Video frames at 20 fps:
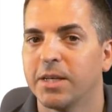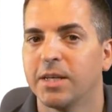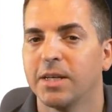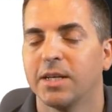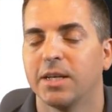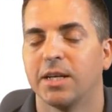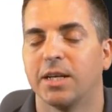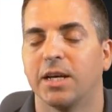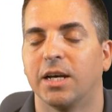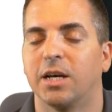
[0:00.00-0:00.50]

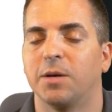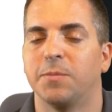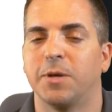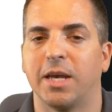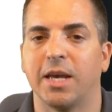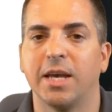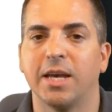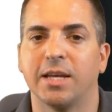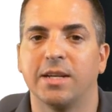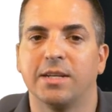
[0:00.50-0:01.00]

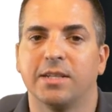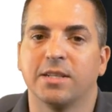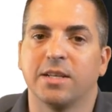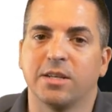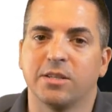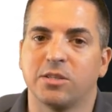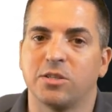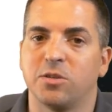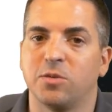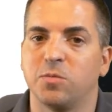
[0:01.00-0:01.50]
and
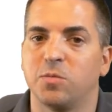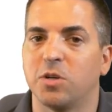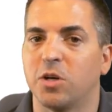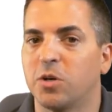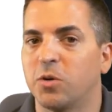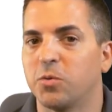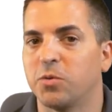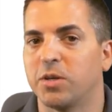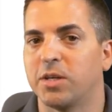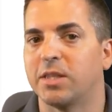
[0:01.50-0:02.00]
unless you
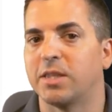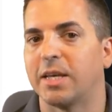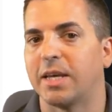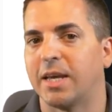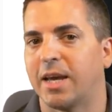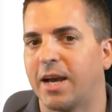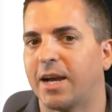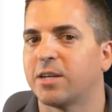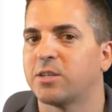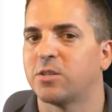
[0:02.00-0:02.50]
know that they
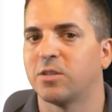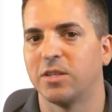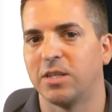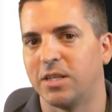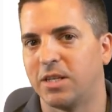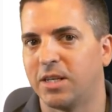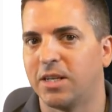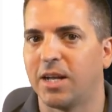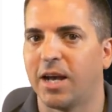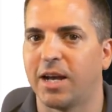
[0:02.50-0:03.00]
actually
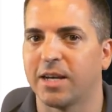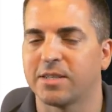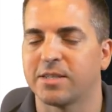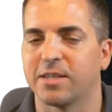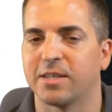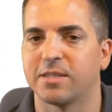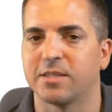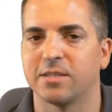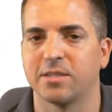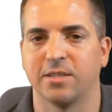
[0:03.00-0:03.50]
need
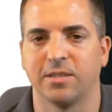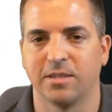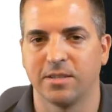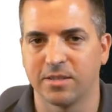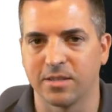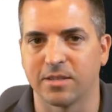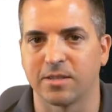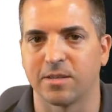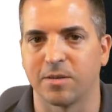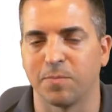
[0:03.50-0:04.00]
access to the
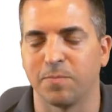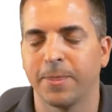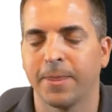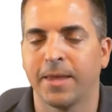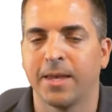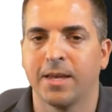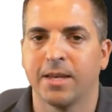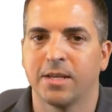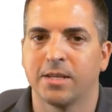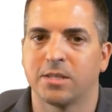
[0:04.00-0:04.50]
system.
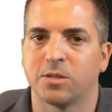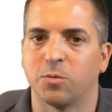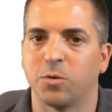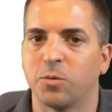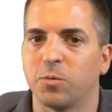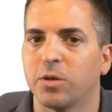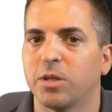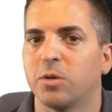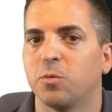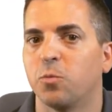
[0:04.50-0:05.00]
So we
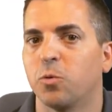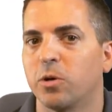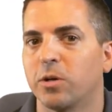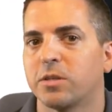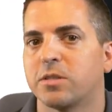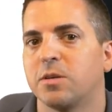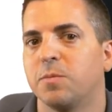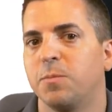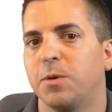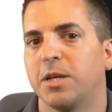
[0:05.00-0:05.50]
really work
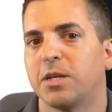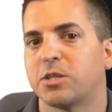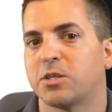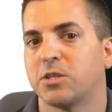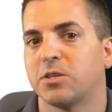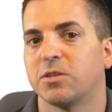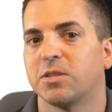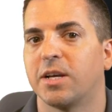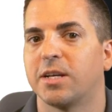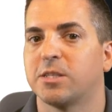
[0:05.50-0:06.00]
to make
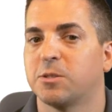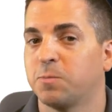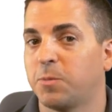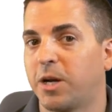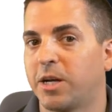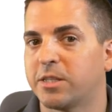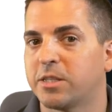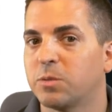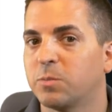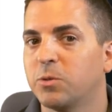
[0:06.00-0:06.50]
sure that's
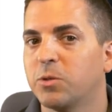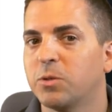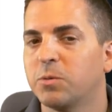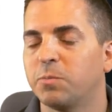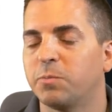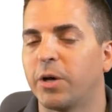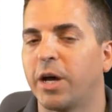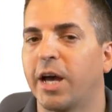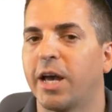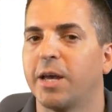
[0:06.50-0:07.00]
possible
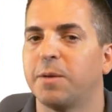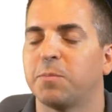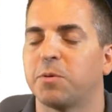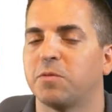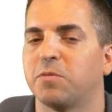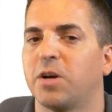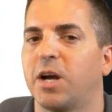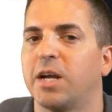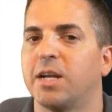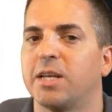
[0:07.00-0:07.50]
by
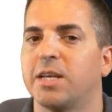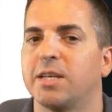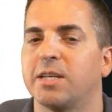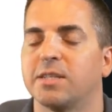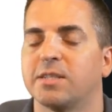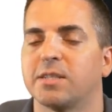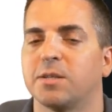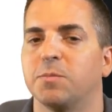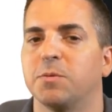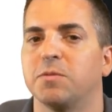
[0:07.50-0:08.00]
providing
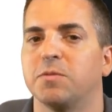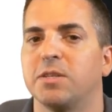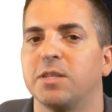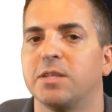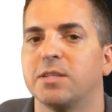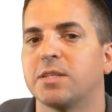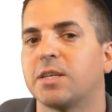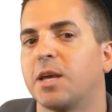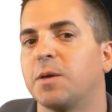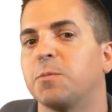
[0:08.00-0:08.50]
some of
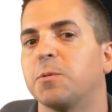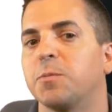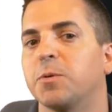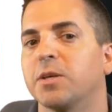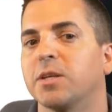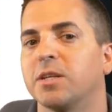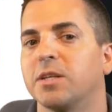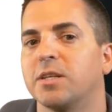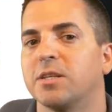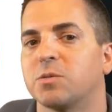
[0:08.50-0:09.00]
these
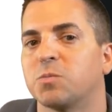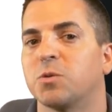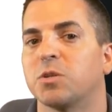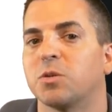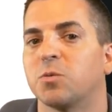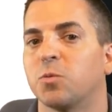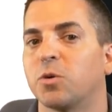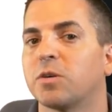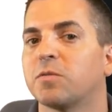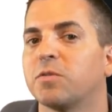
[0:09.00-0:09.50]
capabilities with the
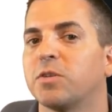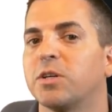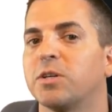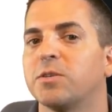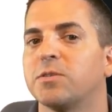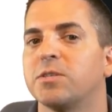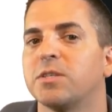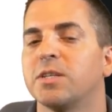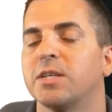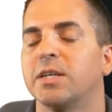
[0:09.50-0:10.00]

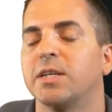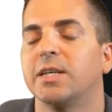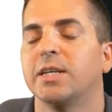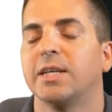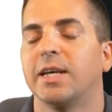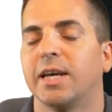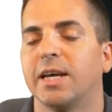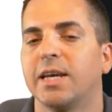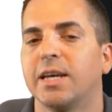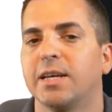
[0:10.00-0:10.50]
workflows
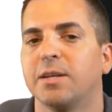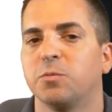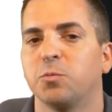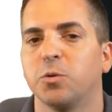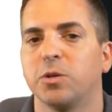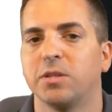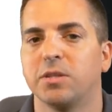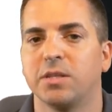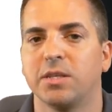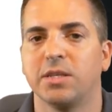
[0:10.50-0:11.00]
and
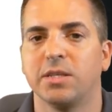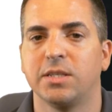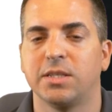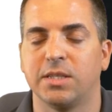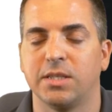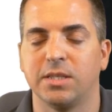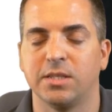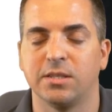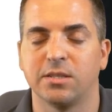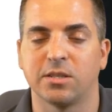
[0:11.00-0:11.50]
with the
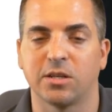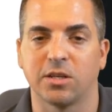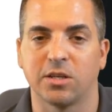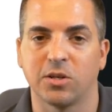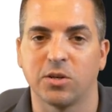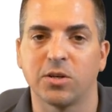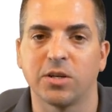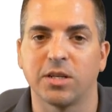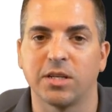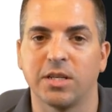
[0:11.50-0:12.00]

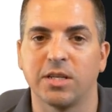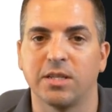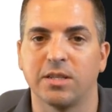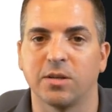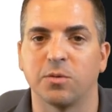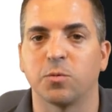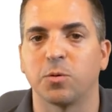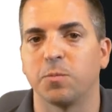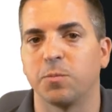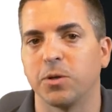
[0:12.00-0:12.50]
security that
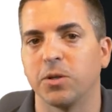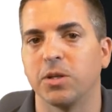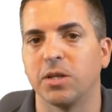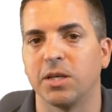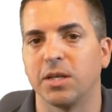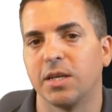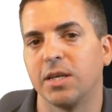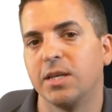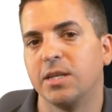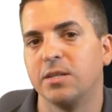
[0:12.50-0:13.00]
we're
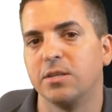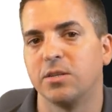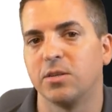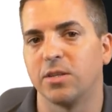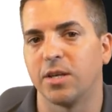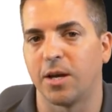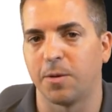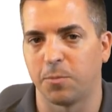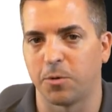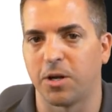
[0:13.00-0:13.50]
building into
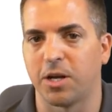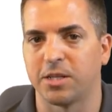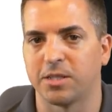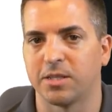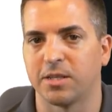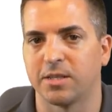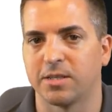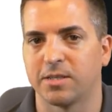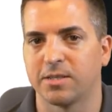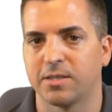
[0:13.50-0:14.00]
that process.